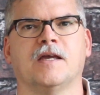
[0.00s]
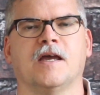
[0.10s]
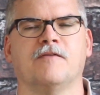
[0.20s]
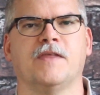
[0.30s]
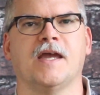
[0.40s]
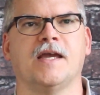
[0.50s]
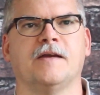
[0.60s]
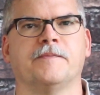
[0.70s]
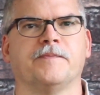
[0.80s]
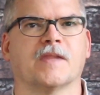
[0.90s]
Have they,
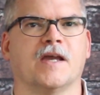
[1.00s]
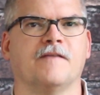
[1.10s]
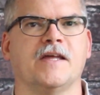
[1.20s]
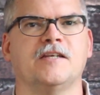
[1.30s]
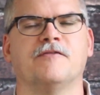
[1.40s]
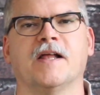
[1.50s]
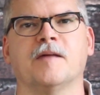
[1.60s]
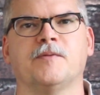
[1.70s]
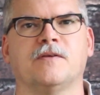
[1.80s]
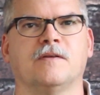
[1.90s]
have they
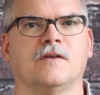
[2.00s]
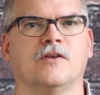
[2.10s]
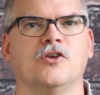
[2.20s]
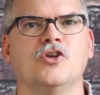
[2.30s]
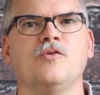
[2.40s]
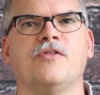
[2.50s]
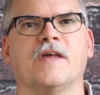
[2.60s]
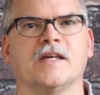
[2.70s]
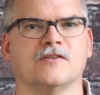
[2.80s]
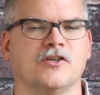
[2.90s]
developed new things,